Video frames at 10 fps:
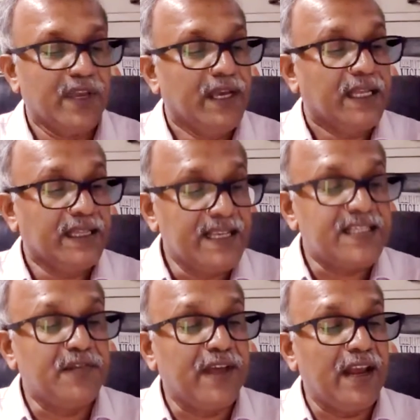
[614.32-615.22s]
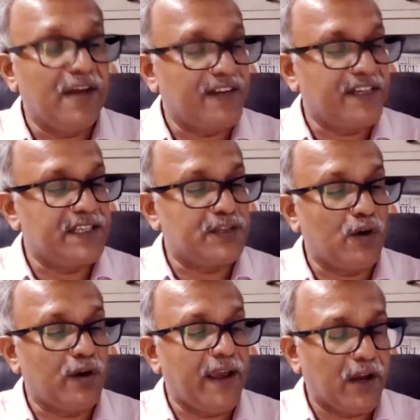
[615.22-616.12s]
This severely affects the stock
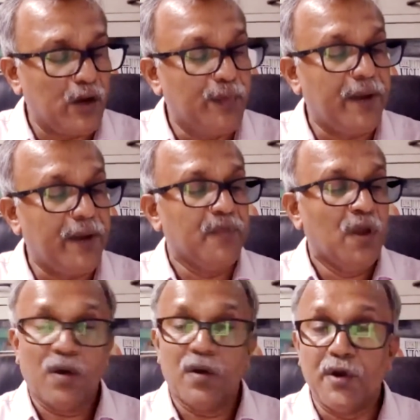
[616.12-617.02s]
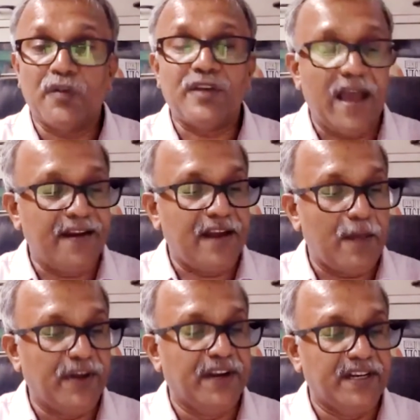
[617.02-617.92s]
equilibrium, growth, and
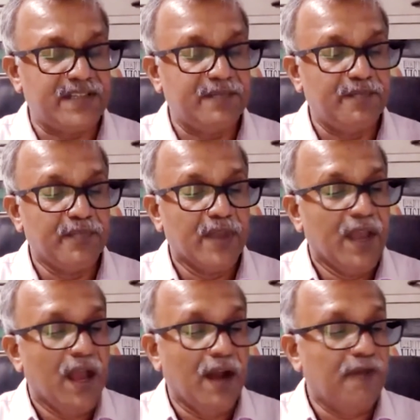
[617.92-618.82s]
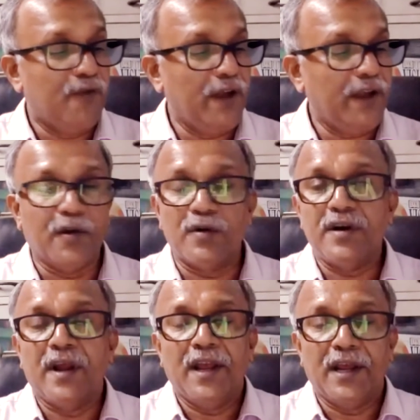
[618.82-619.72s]
abundance. A fully grown
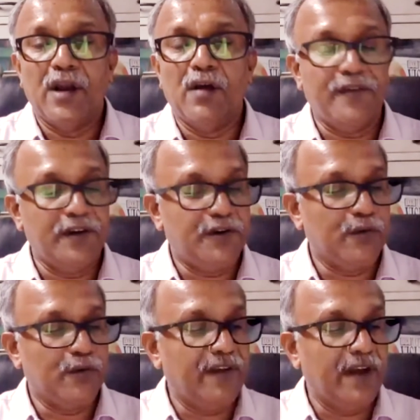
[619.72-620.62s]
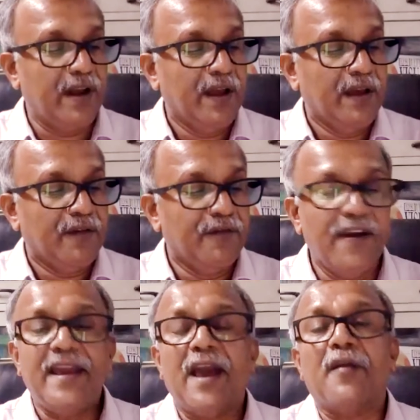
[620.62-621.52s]
yellowfin tuna will
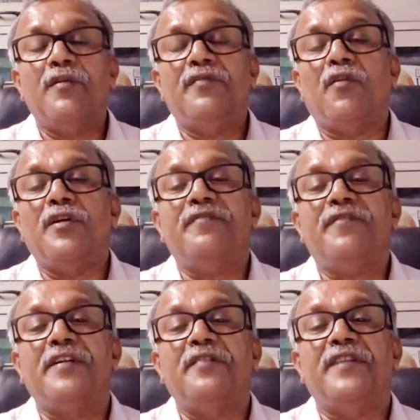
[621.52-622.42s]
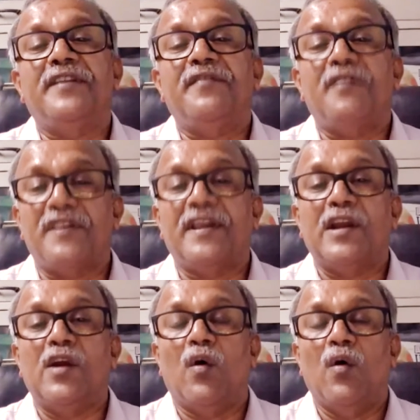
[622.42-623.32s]
weigh around 45 to 50
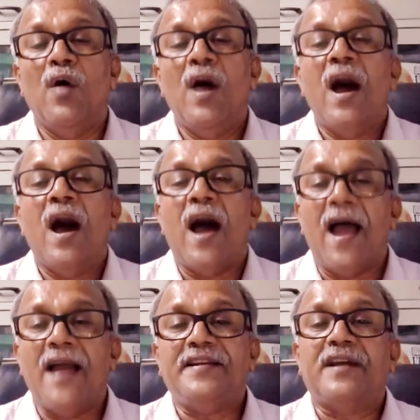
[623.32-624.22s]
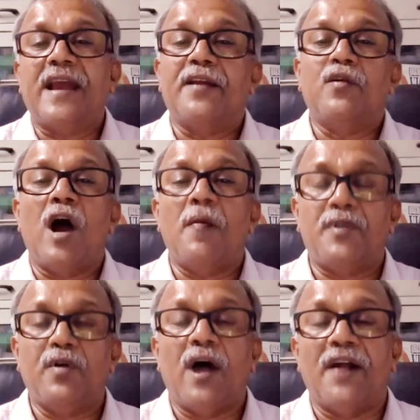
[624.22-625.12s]
kilo, and it can go up
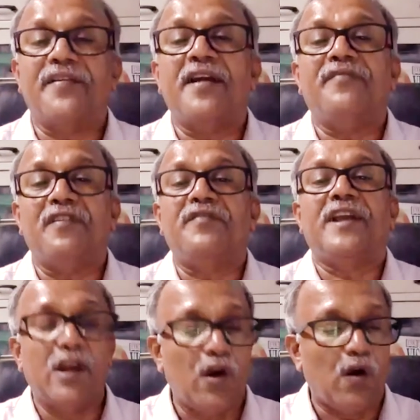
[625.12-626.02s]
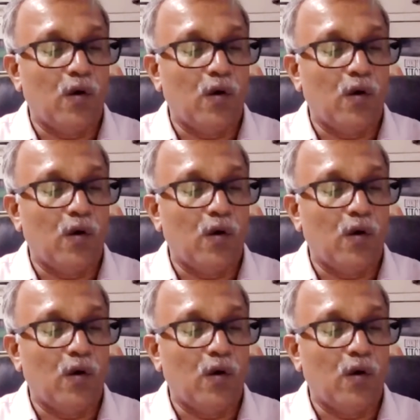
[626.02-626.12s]
to 150 kilo.